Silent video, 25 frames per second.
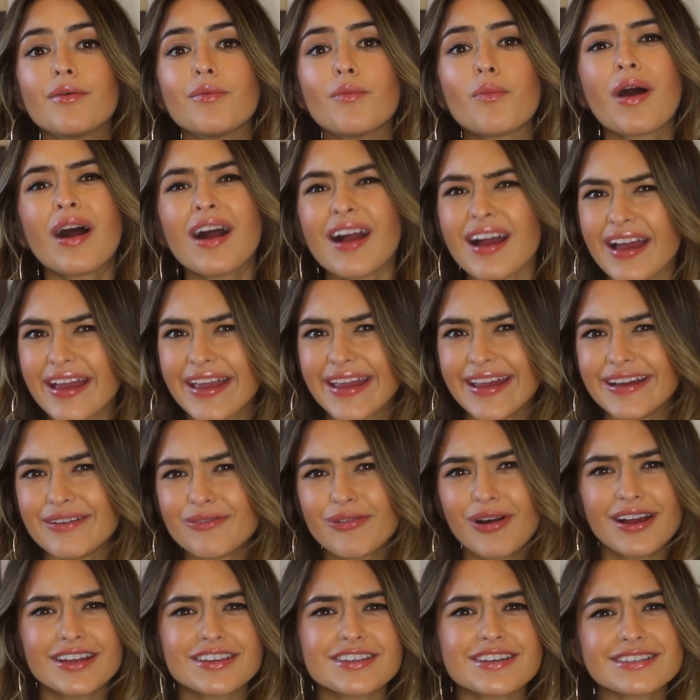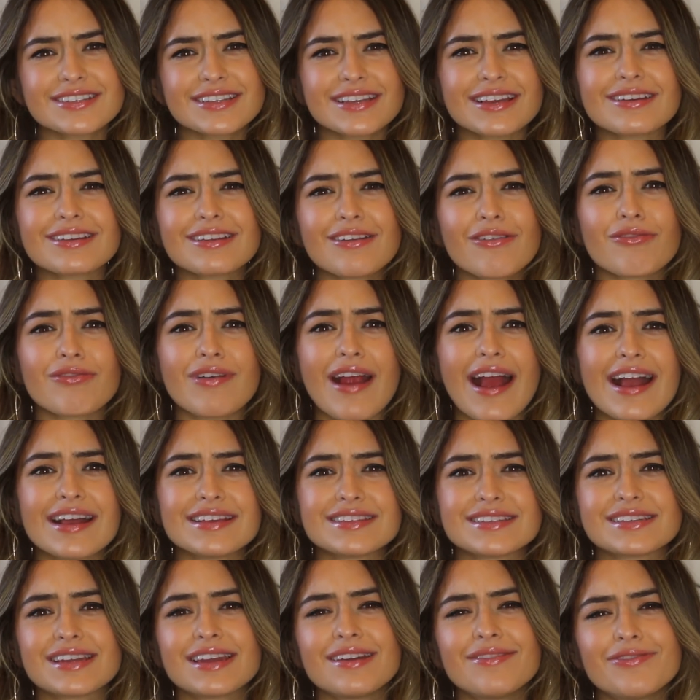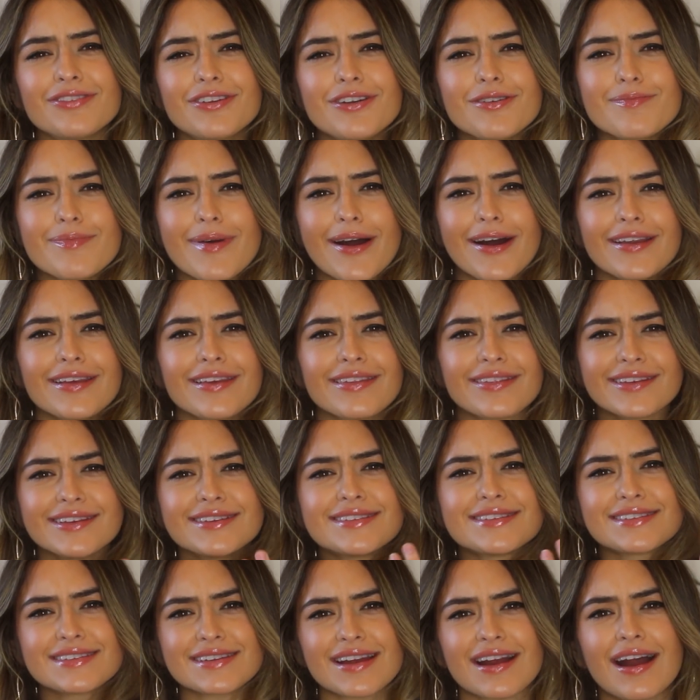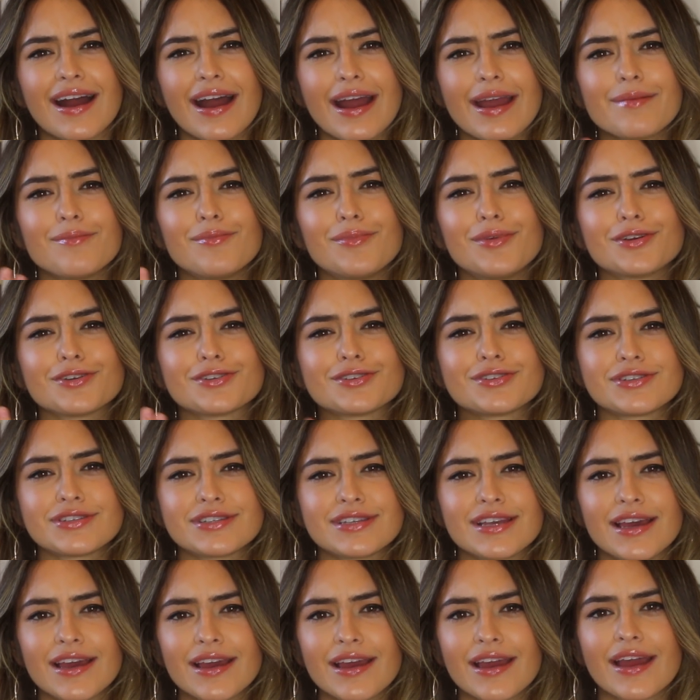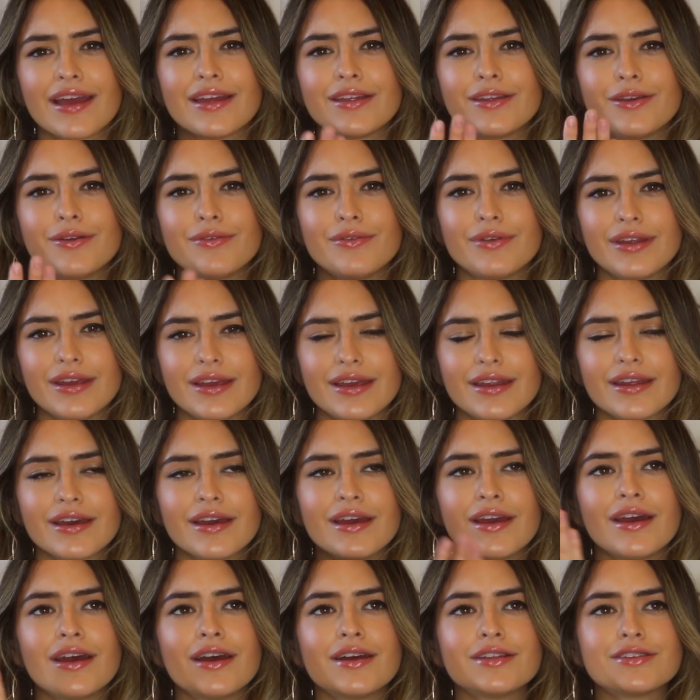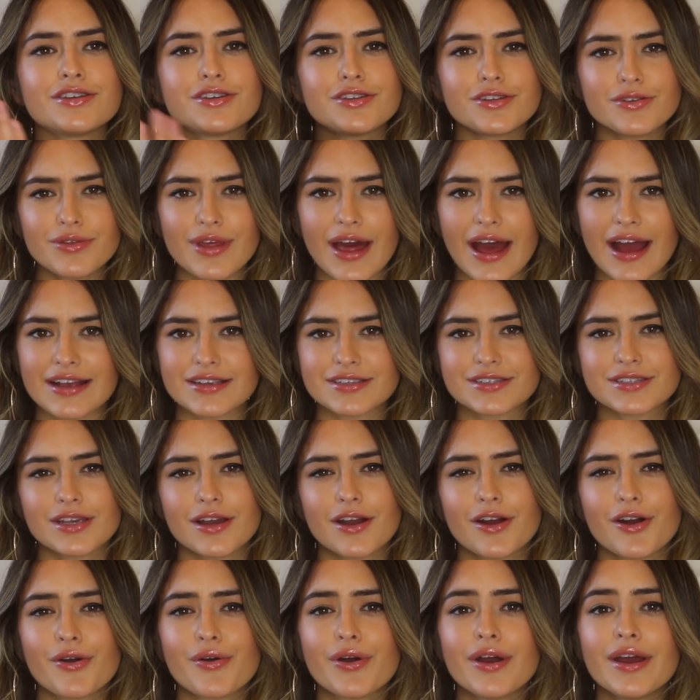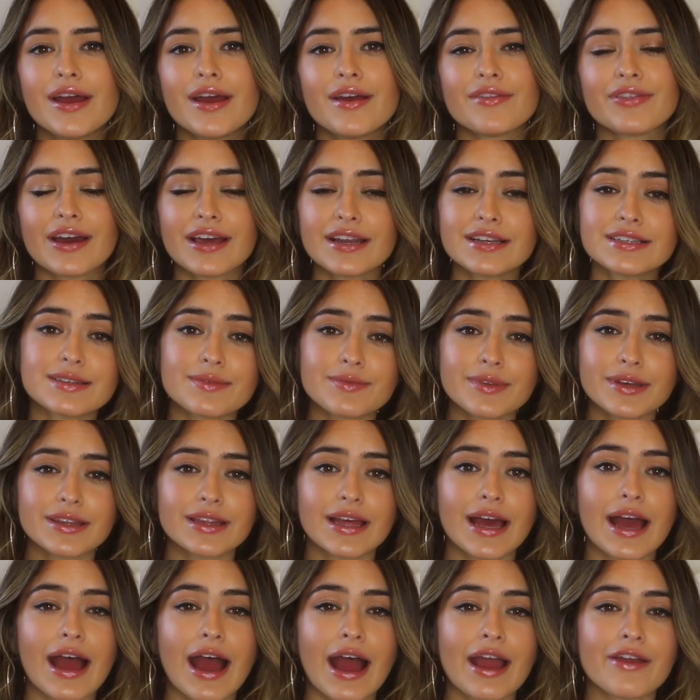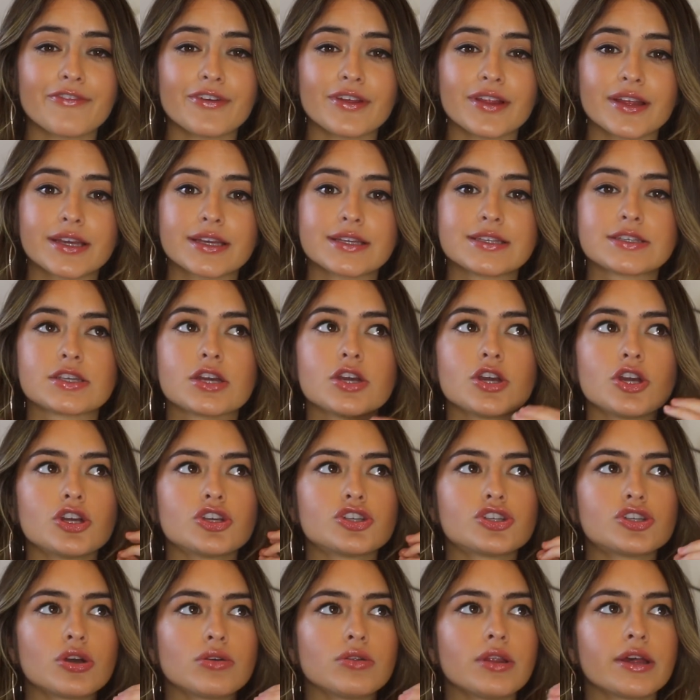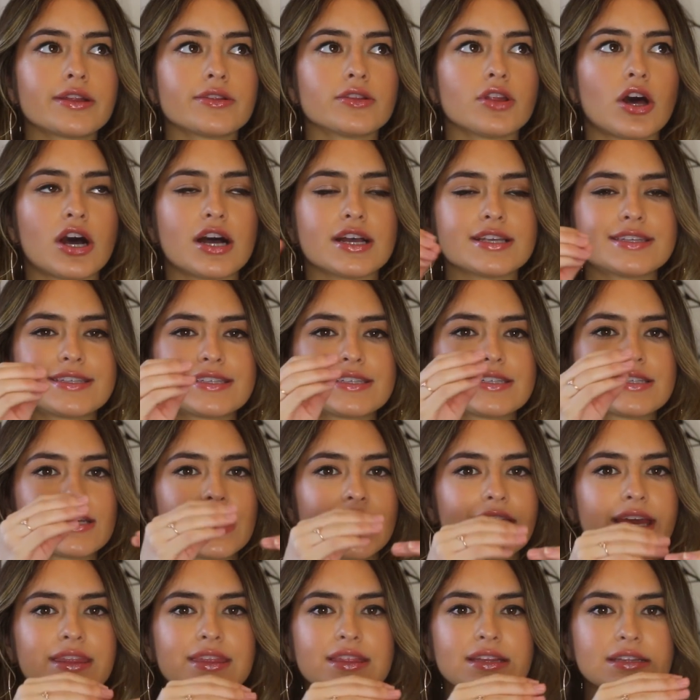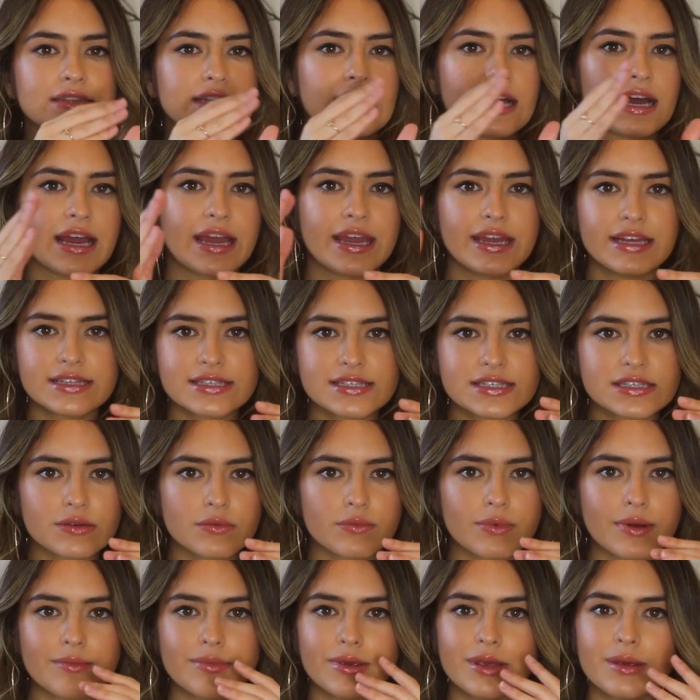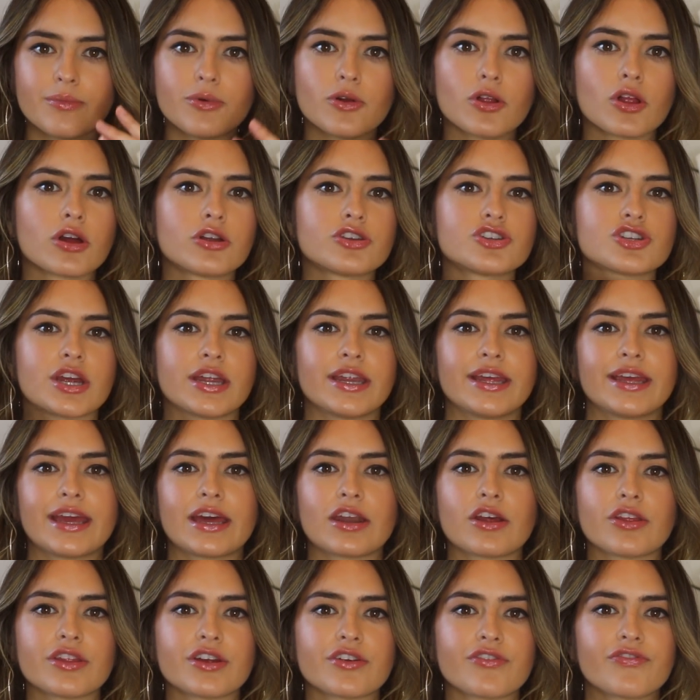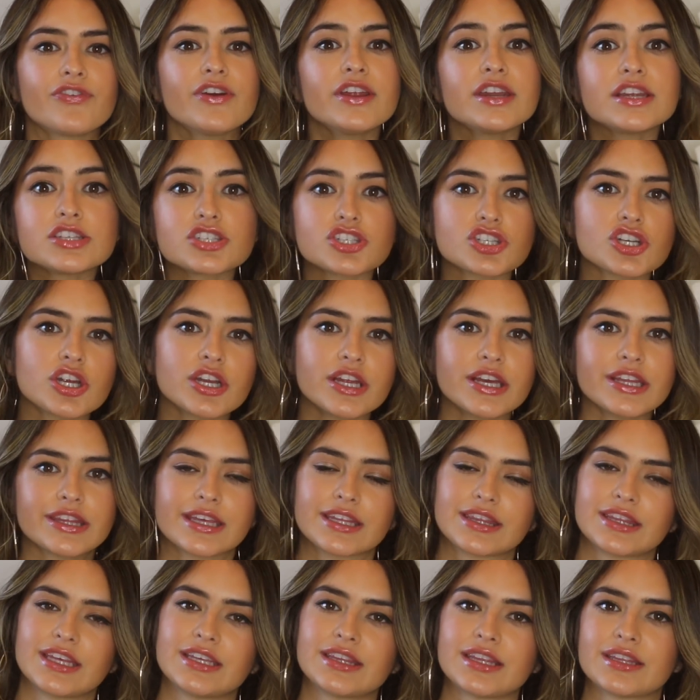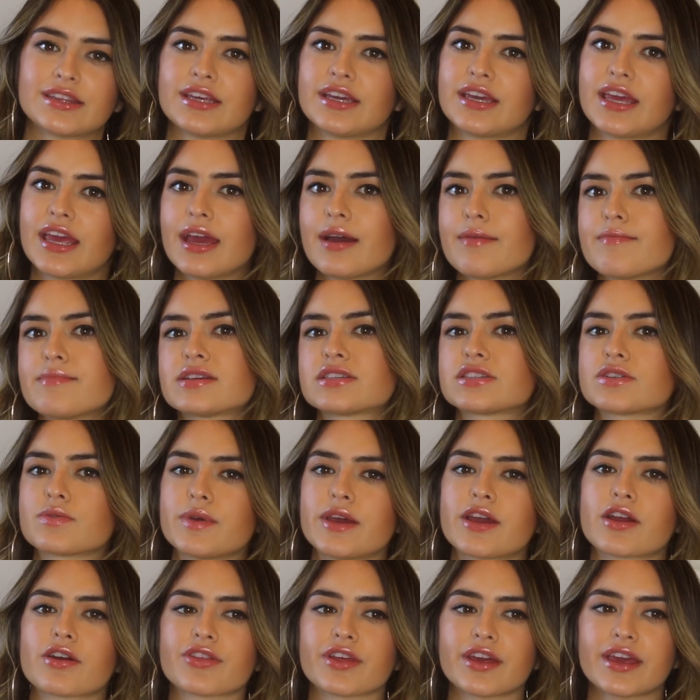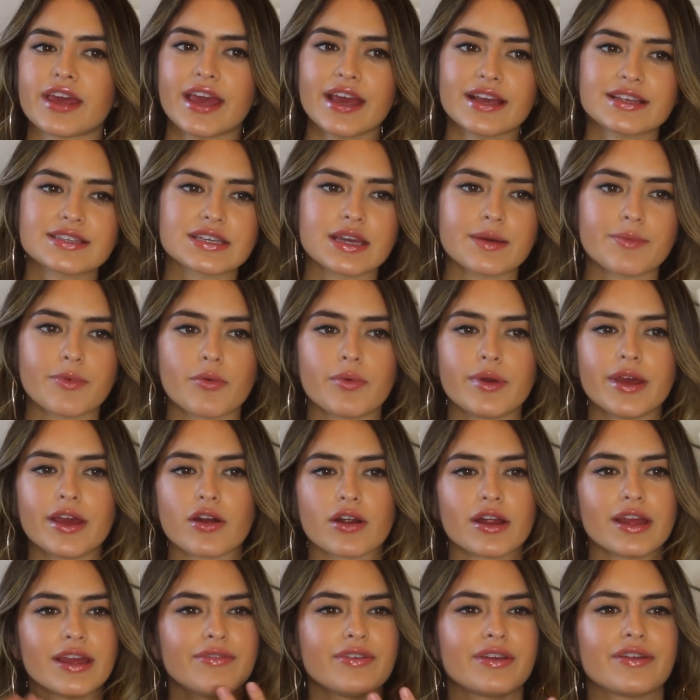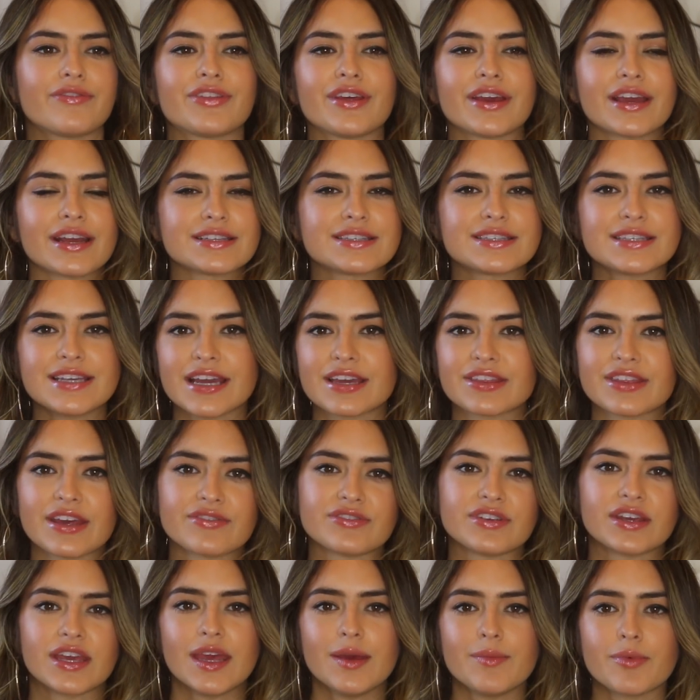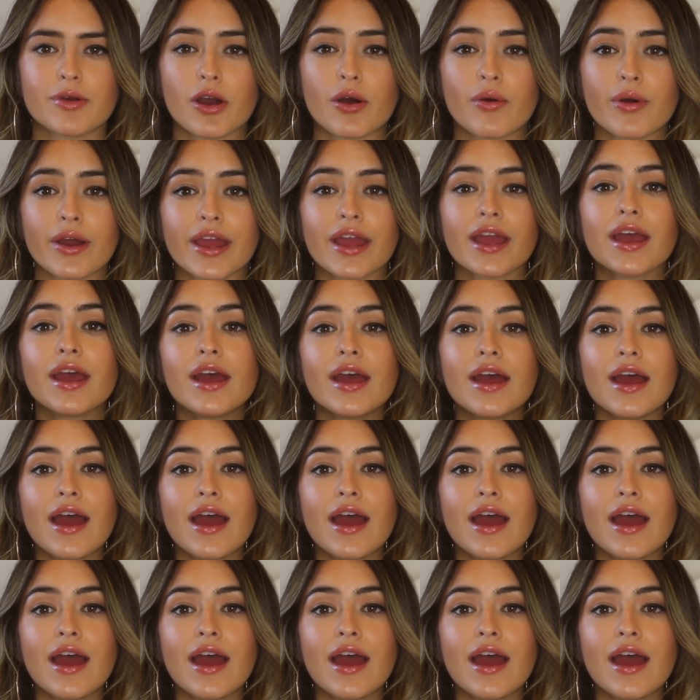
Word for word: Why? Why? Just rest. Give your body this time. You're sick and you need to do that. So that is something that I feel like is so like lost in the lines when people are trying to get on their fitness journey. They think that they can't miss a week or they can't skip a week or even if they get sick, they have to keep going.